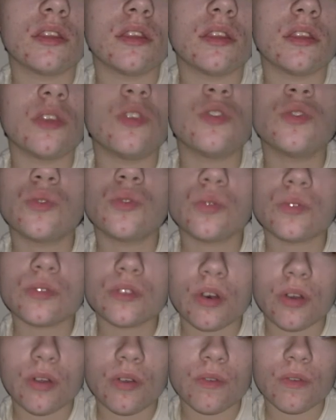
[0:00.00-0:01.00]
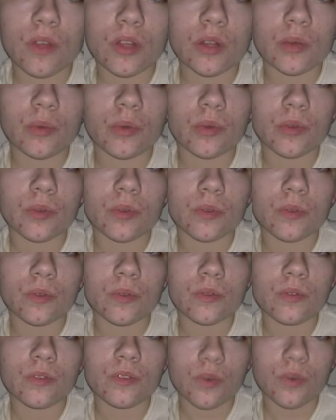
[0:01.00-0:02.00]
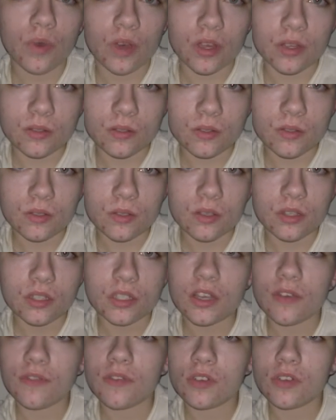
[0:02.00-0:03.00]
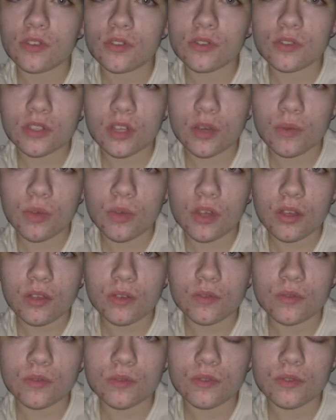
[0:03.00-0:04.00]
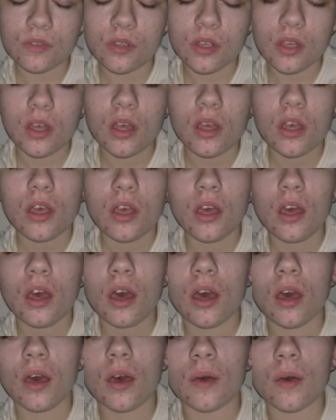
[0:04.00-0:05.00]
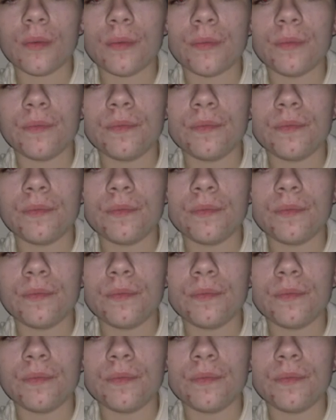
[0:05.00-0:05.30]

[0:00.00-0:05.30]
the tools that are available to us, the definitions that we use, are